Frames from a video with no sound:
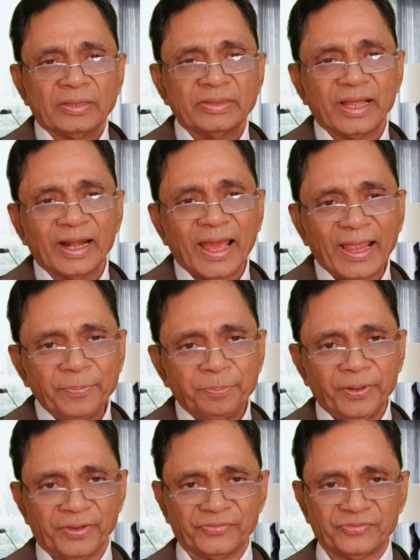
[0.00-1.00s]
The
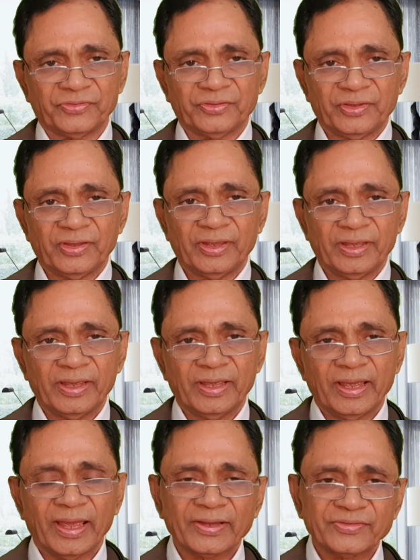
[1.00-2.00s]
lipids,
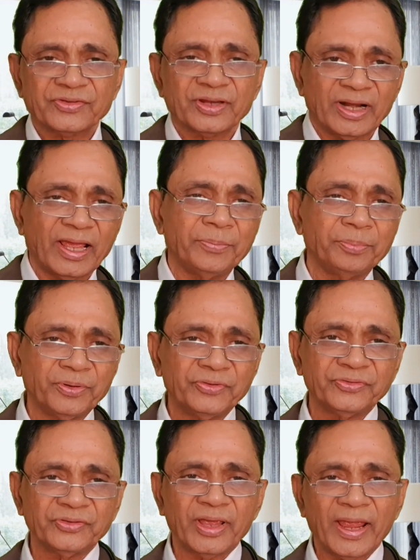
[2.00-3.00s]
extra
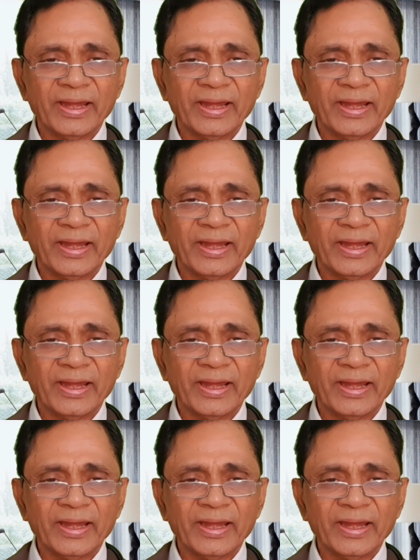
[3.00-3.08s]
lipids,